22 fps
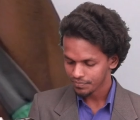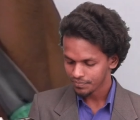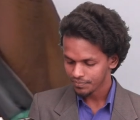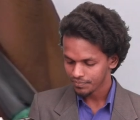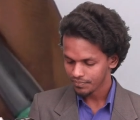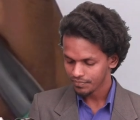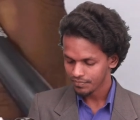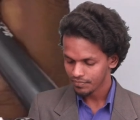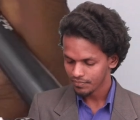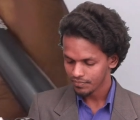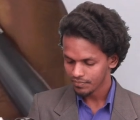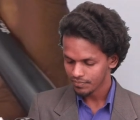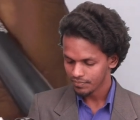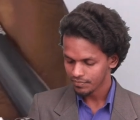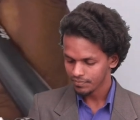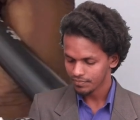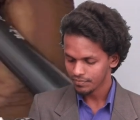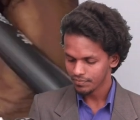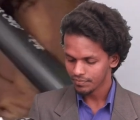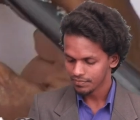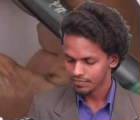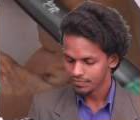
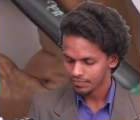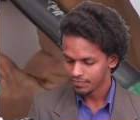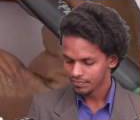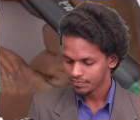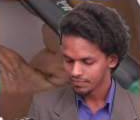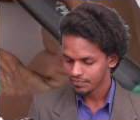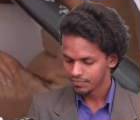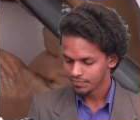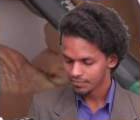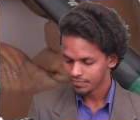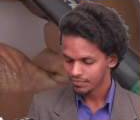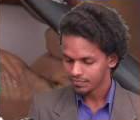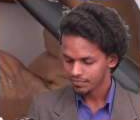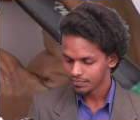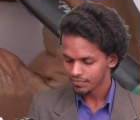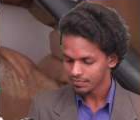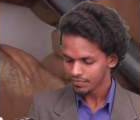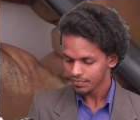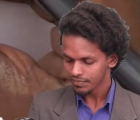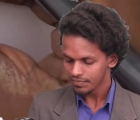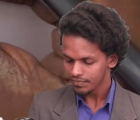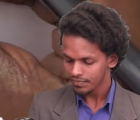
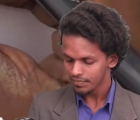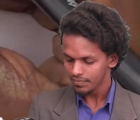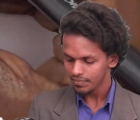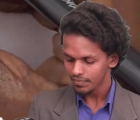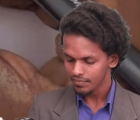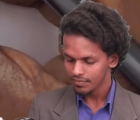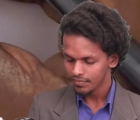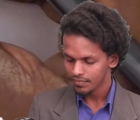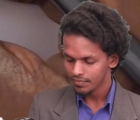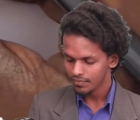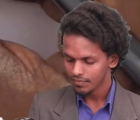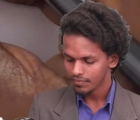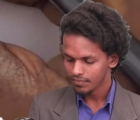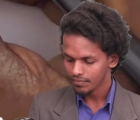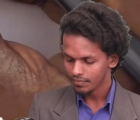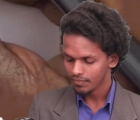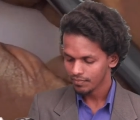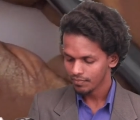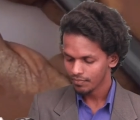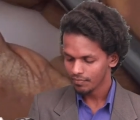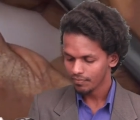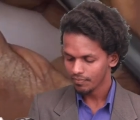
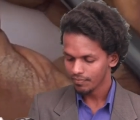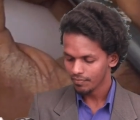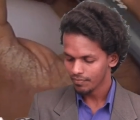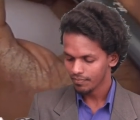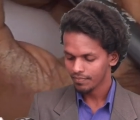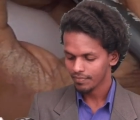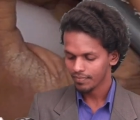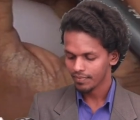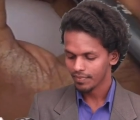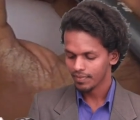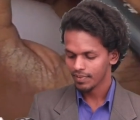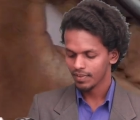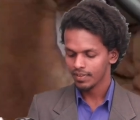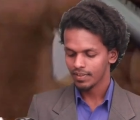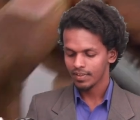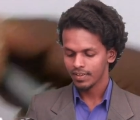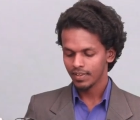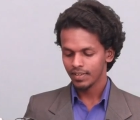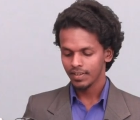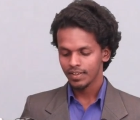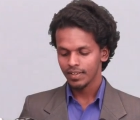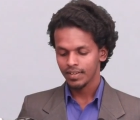
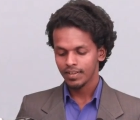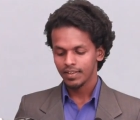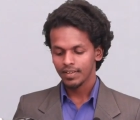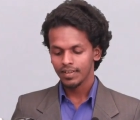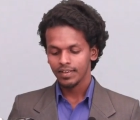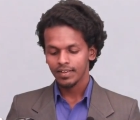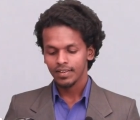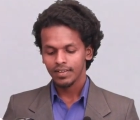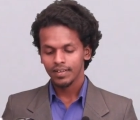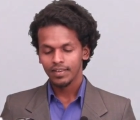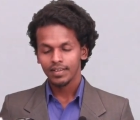(silence)